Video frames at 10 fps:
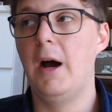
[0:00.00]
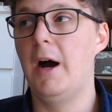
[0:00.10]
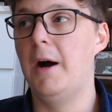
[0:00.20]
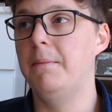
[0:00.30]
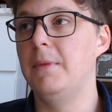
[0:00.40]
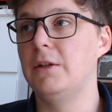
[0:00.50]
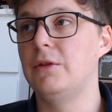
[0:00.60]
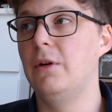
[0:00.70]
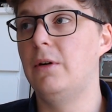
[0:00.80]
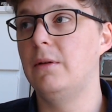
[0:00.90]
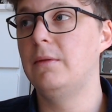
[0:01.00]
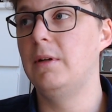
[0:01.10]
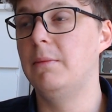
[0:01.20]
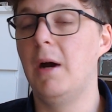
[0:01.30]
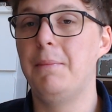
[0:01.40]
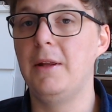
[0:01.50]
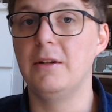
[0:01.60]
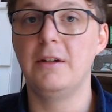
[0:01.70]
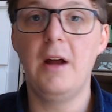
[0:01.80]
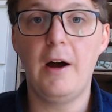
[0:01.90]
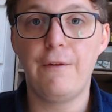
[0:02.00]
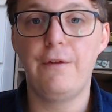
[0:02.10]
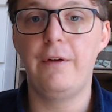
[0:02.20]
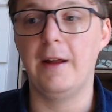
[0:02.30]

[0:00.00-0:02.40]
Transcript: It's not, in my opinion, enough,